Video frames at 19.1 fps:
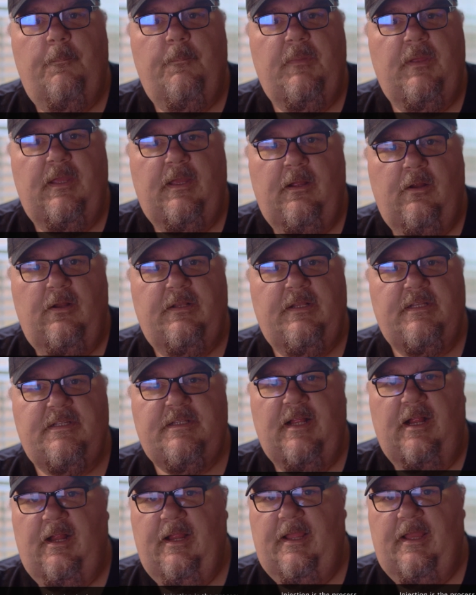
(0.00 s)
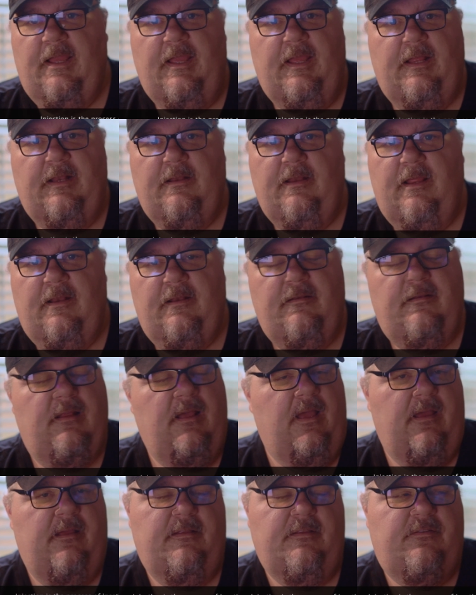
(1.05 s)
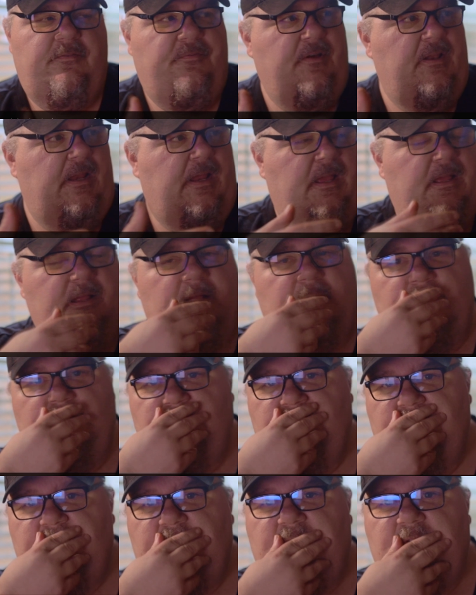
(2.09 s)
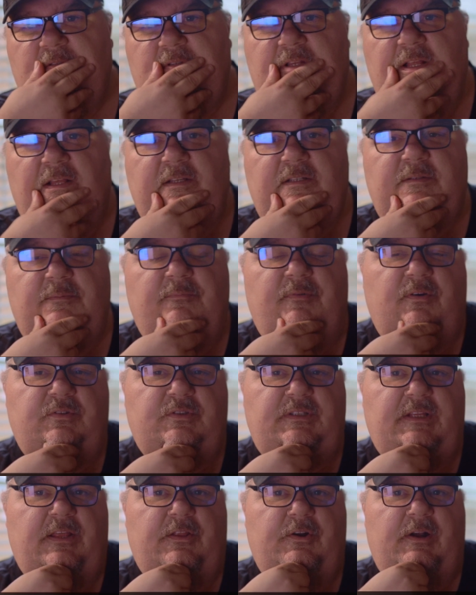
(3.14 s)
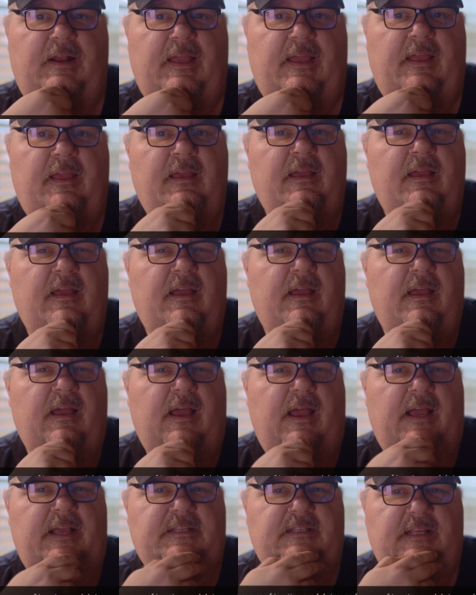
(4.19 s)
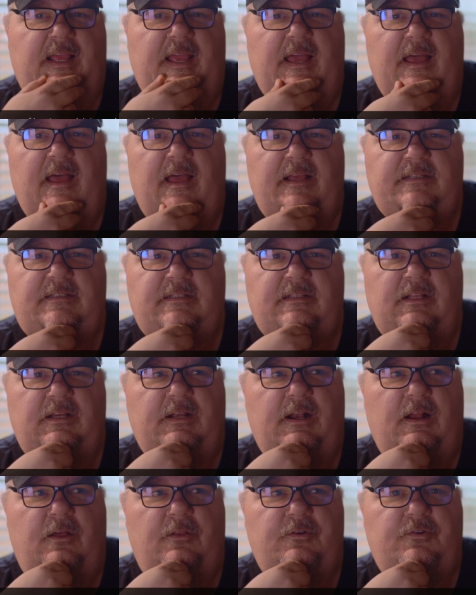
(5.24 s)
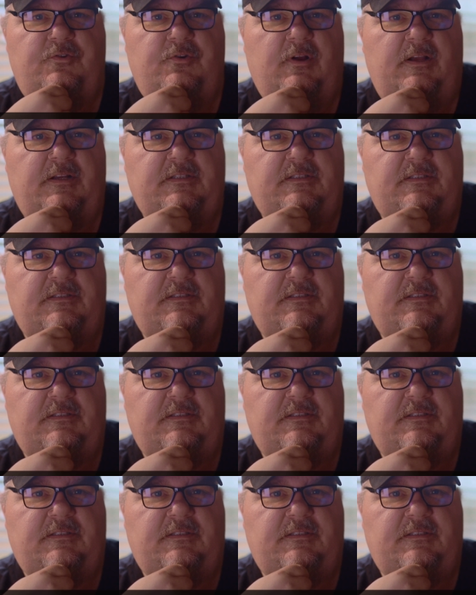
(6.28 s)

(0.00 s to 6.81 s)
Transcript: here in this area. And it's funny, I just telling some folks the other day, I said, yeah, I said, look at all the trucks, the